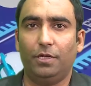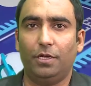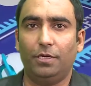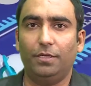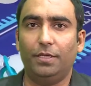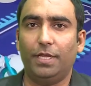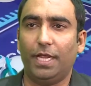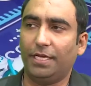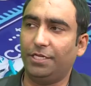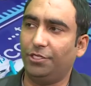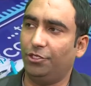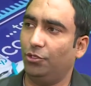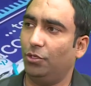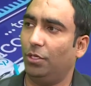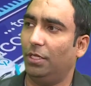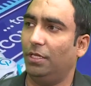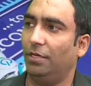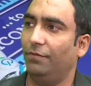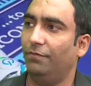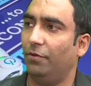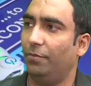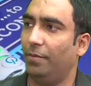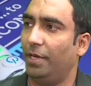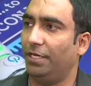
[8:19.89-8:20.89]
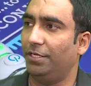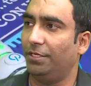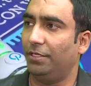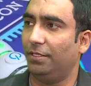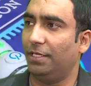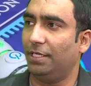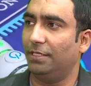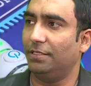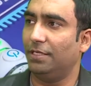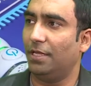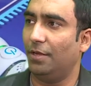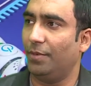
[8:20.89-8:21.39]
contextual information
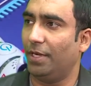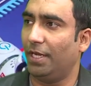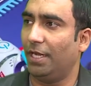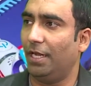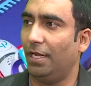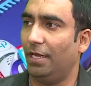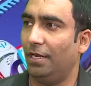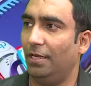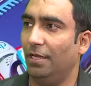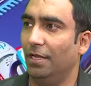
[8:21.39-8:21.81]
that's coming in,